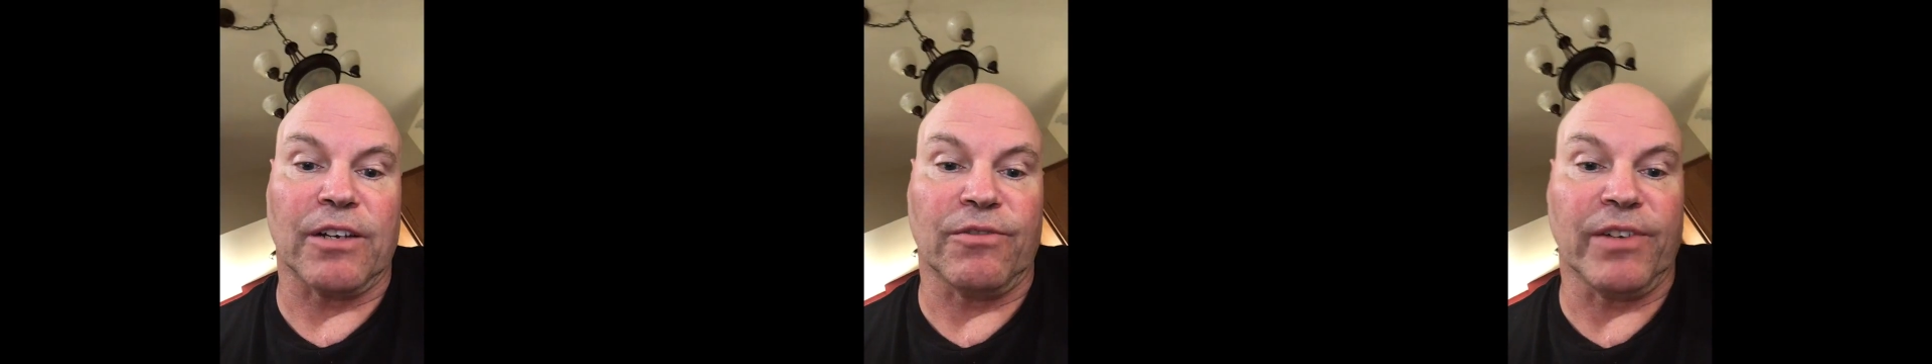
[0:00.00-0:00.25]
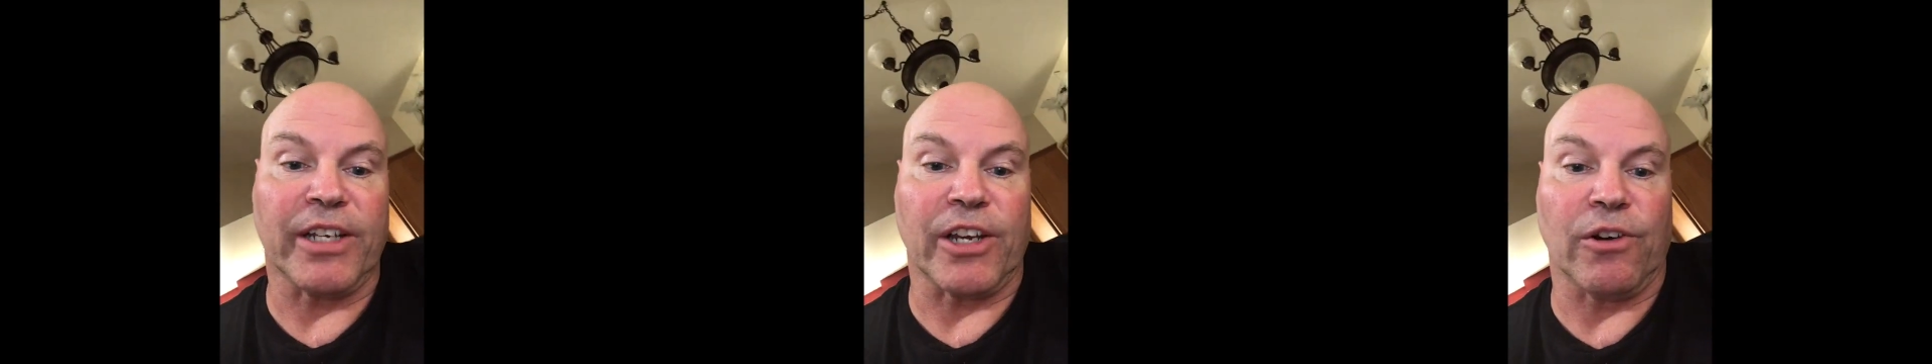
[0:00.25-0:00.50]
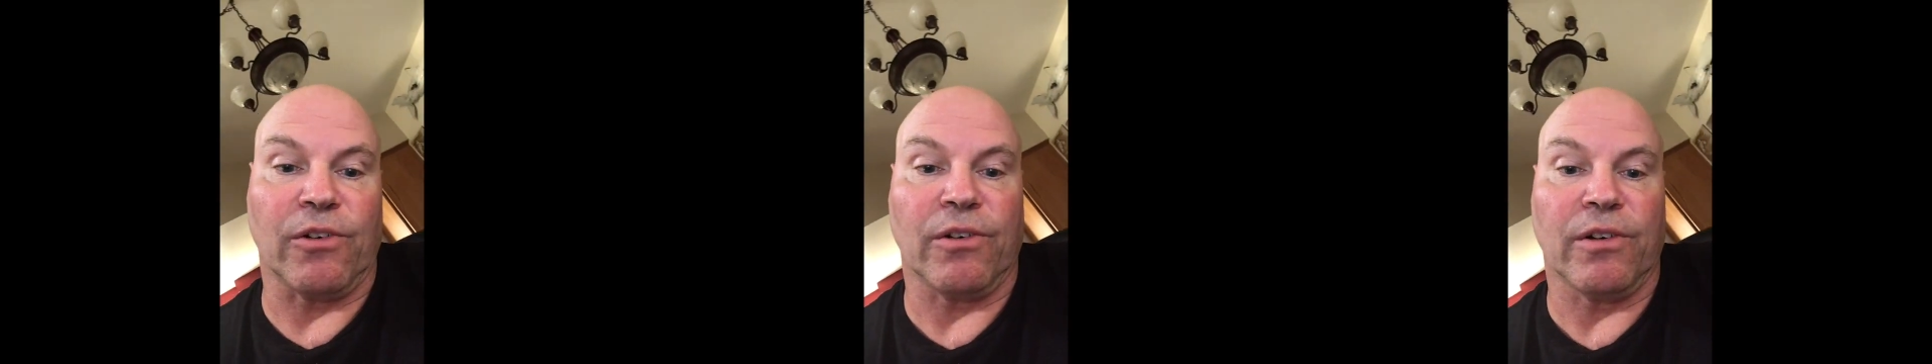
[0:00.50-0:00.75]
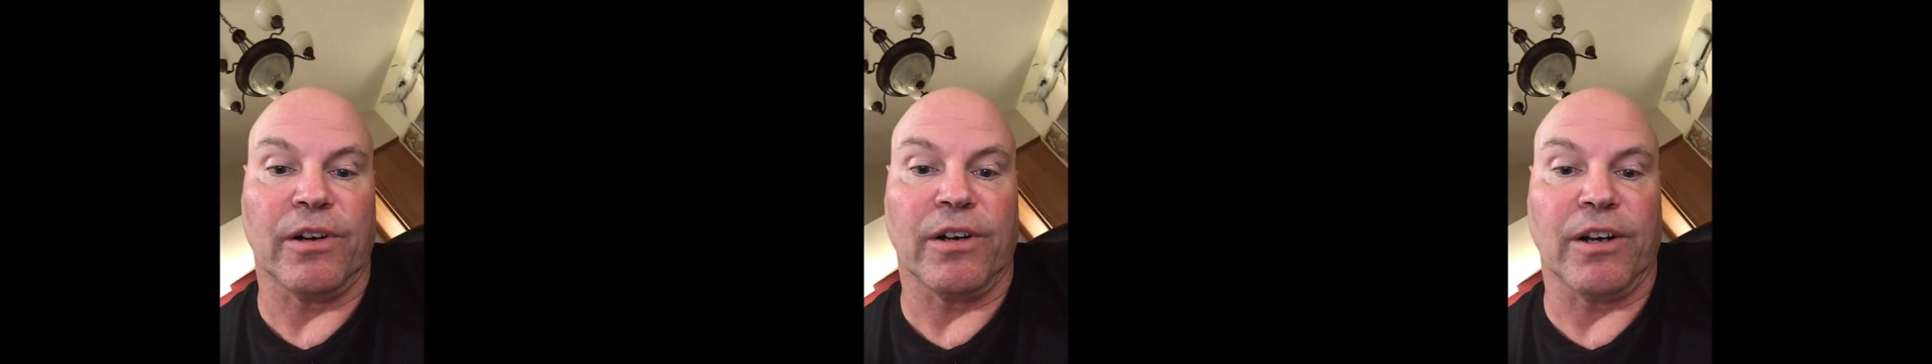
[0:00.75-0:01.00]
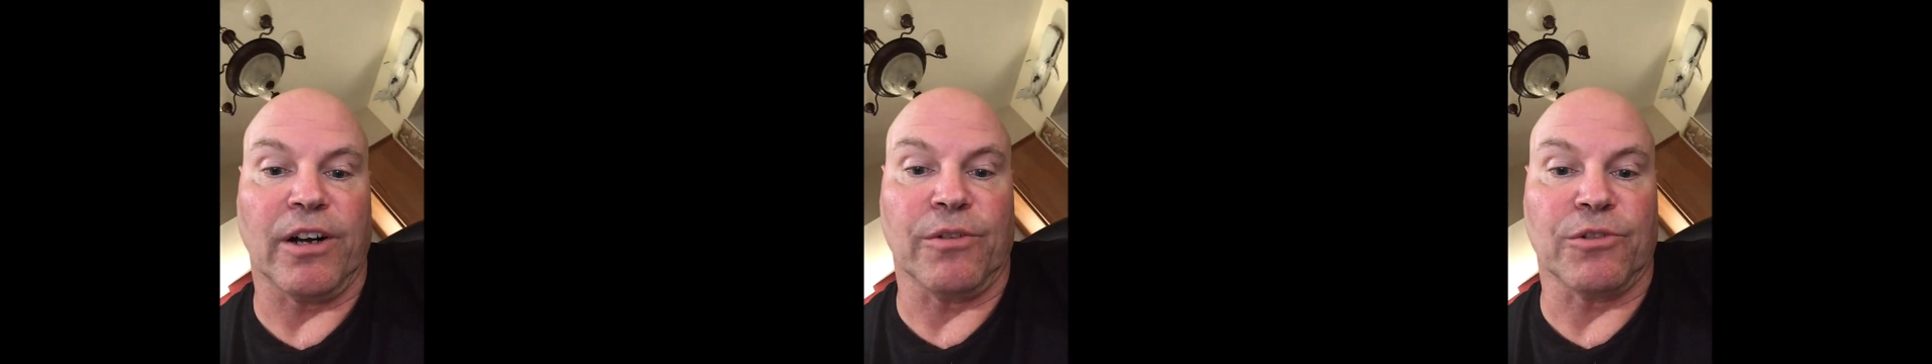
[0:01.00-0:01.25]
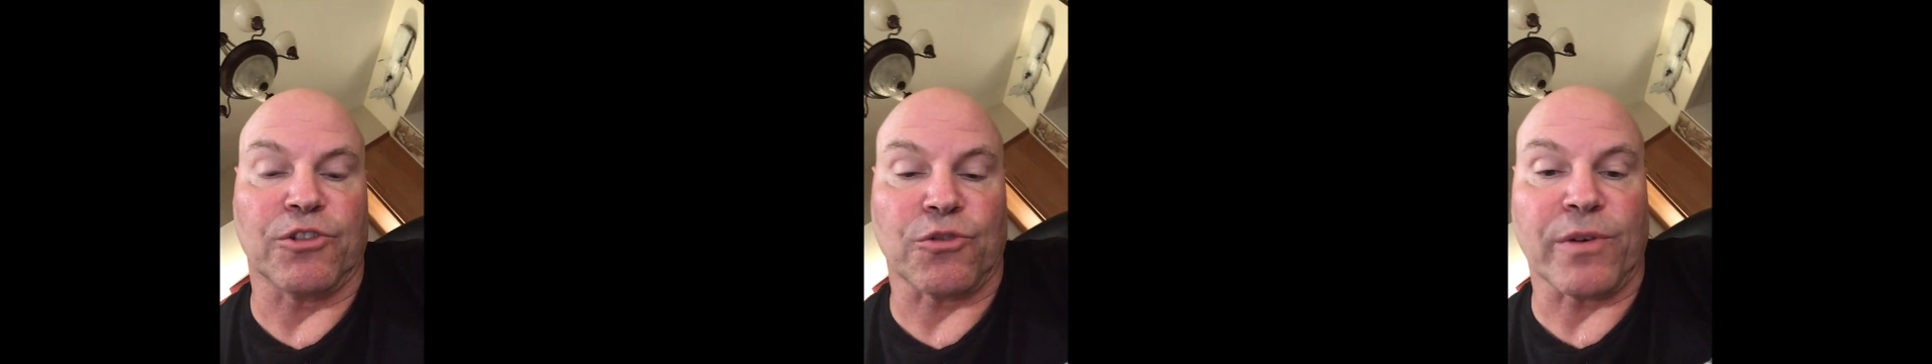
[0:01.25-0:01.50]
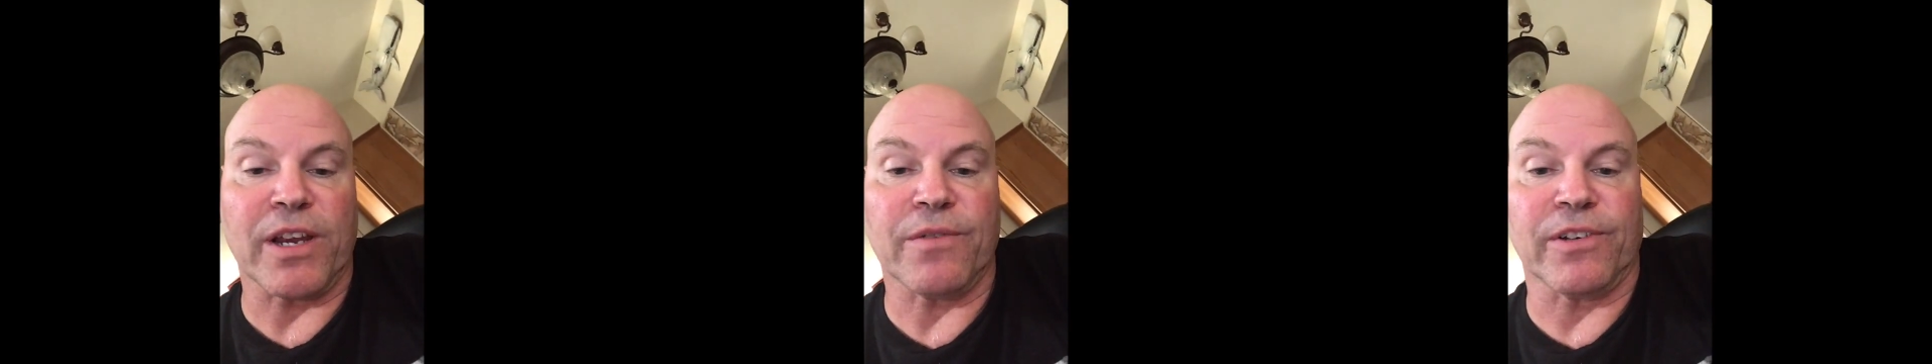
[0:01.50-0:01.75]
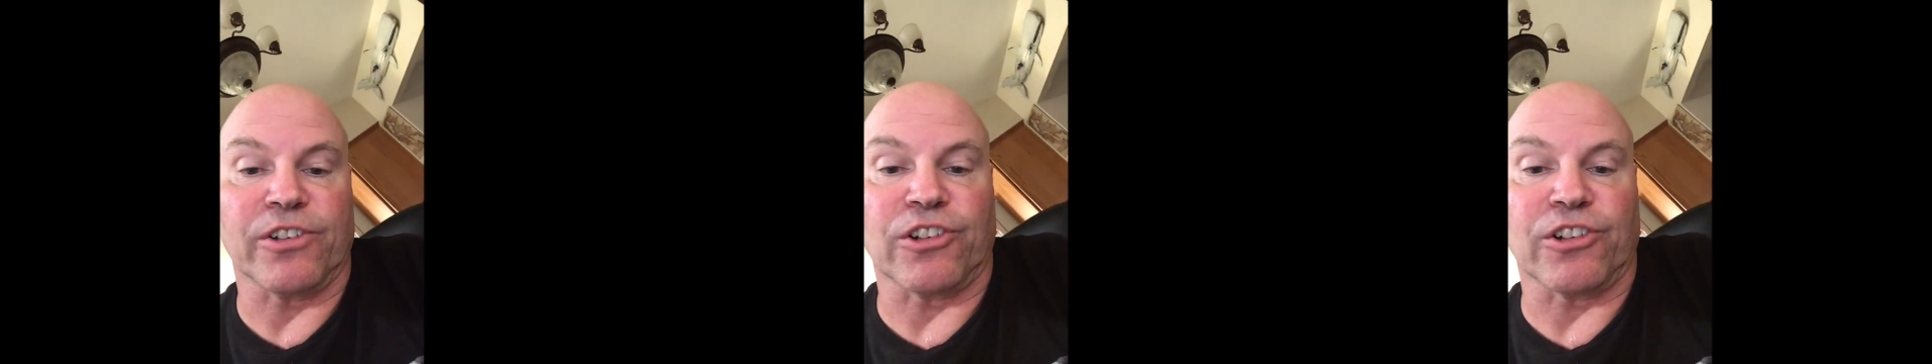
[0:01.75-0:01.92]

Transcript: a video of Shreeve and